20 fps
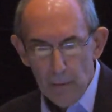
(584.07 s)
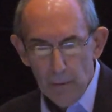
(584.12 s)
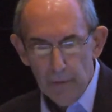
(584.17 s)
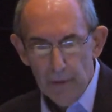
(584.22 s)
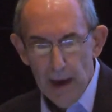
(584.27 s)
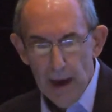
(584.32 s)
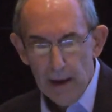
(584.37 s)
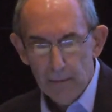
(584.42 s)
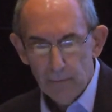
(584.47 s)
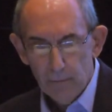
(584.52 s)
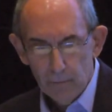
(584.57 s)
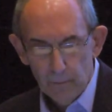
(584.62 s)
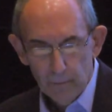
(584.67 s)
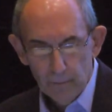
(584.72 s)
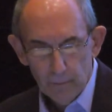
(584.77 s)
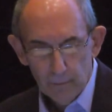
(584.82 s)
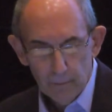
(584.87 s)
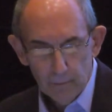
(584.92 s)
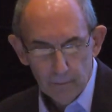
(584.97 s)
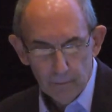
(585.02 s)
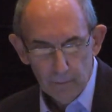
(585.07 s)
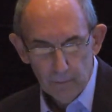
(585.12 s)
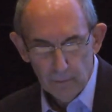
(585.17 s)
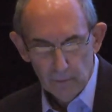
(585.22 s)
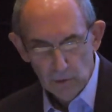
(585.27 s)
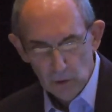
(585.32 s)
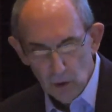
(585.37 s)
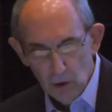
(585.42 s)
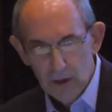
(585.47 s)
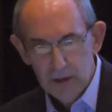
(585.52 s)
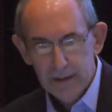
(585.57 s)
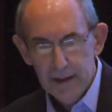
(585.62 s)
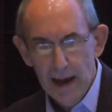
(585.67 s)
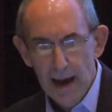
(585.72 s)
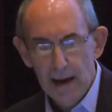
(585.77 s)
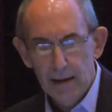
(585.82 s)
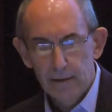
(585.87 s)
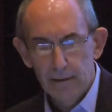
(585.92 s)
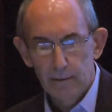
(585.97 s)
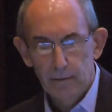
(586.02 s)
that looks
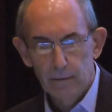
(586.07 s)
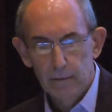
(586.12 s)
at